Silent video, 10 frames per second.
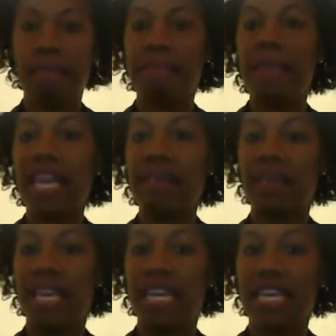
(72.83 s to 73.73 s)

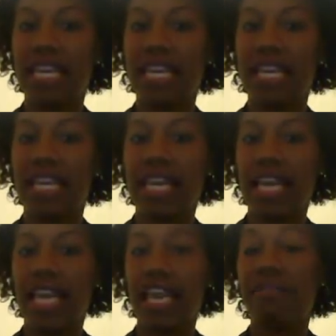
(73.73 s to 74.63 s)
Maybe
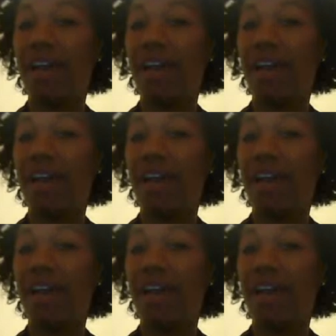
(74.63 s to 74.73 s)
if